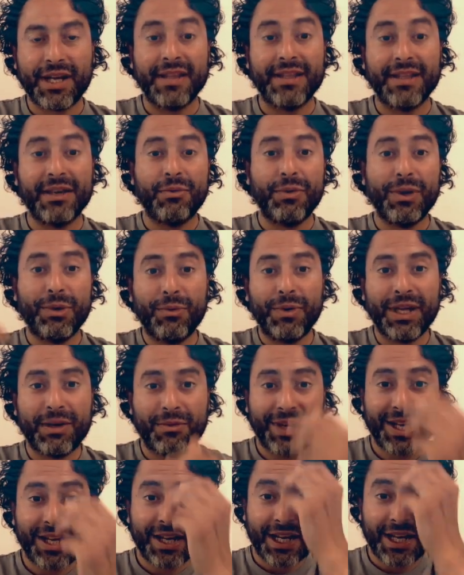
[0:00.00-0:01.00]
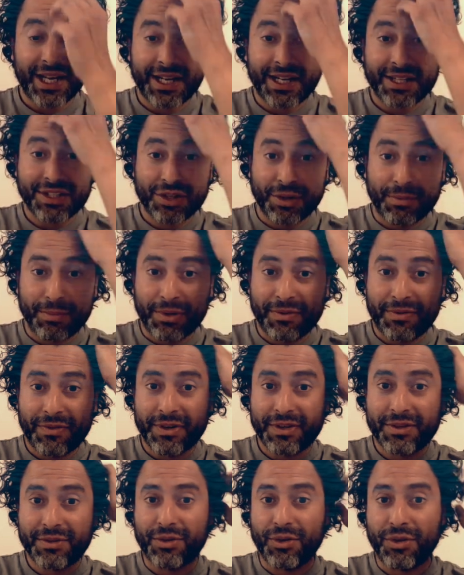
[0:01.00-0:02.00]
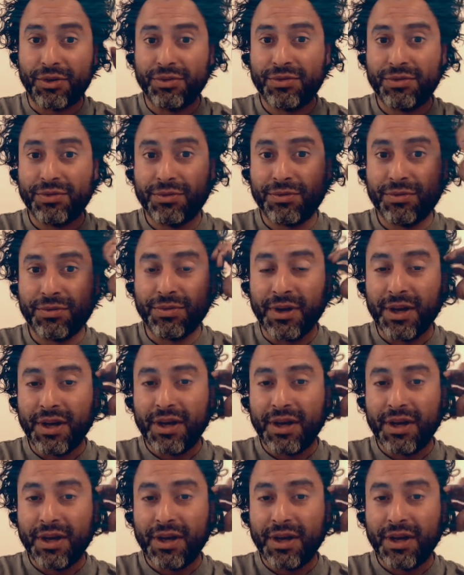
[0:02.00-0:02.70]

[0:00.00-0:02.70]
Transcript: And then we had a job offer to go to